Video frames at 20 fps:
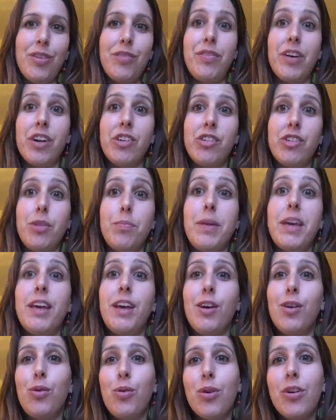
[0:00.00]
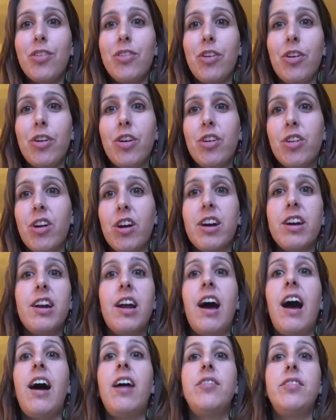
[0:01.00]
function on making cortisol, you're not going
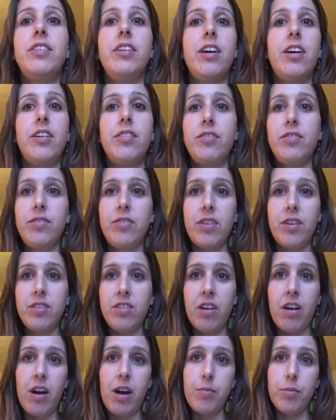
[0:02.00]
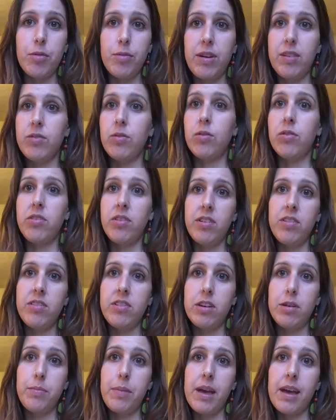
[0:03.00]
to have enough time or resources
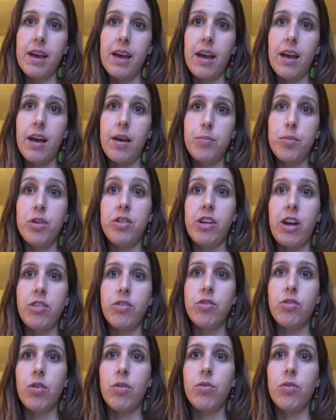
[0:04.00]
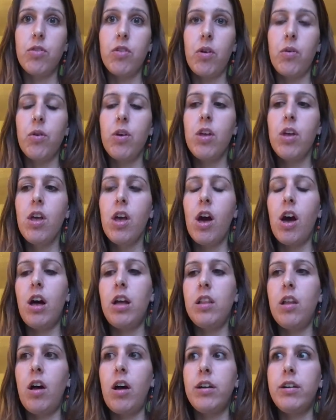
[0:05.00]
to make progesterone. So
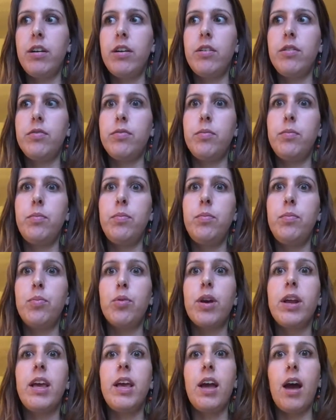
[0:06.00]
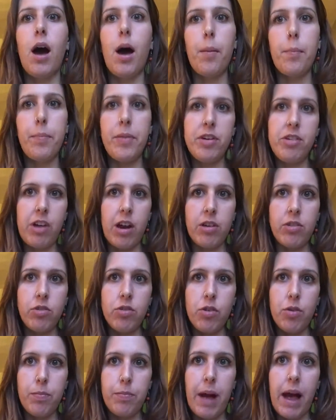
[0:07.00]
a lot of bringing up
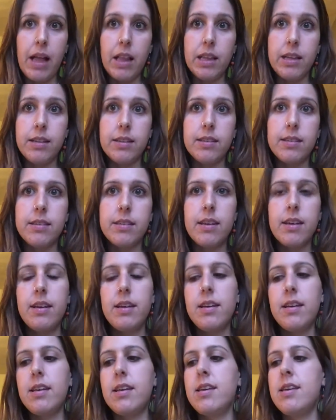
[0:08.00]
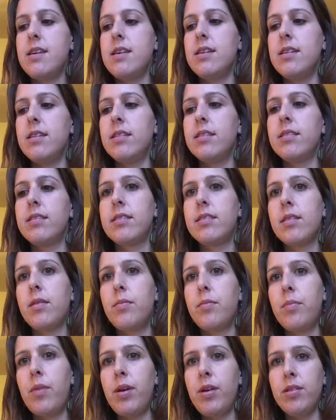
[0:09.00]
progesterone balance is
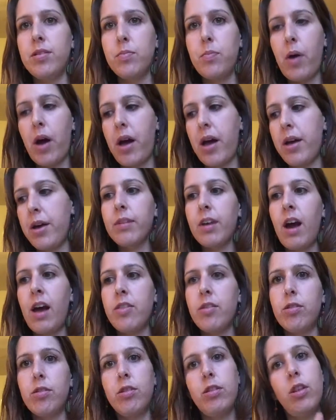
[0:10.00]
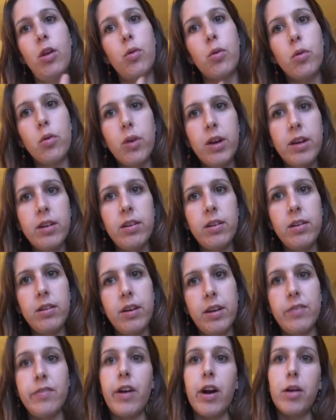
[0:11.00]
by either lowering
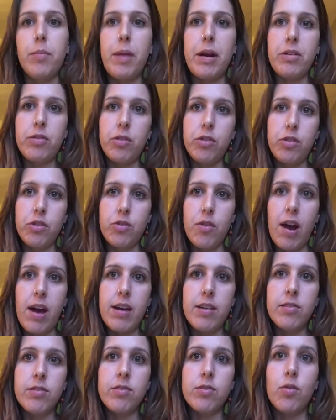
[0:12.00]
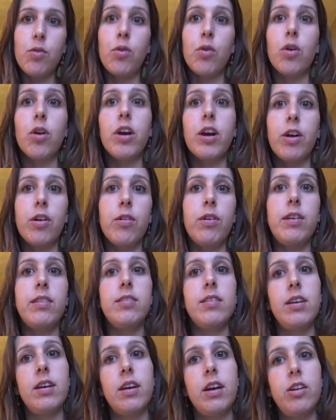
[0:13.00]
environmental stress or
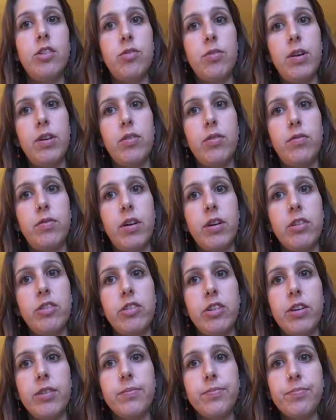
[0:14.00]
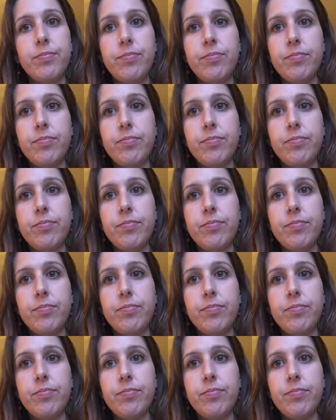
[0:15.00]
increasing adrenal function.